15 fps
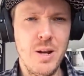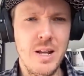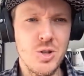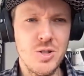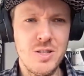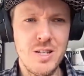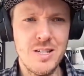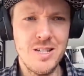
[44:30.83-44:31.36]
It's
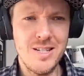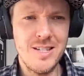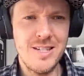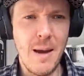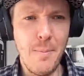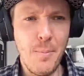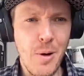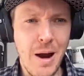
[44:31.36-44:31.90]
just this
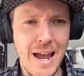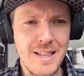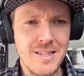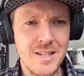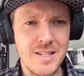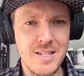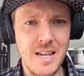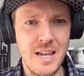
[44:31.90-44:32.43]
separate entity,
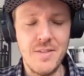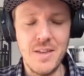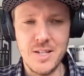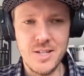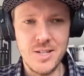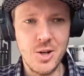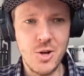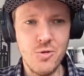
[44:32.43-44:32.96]
party,
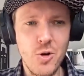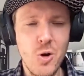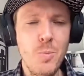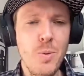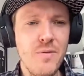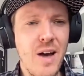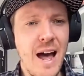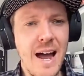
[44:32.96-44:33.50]
this group
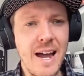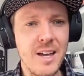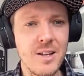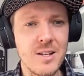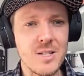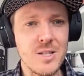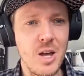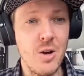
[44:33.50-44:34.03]
of
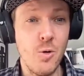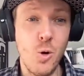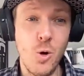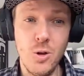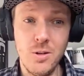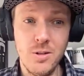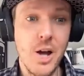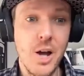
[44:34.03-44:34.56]
hackers that are all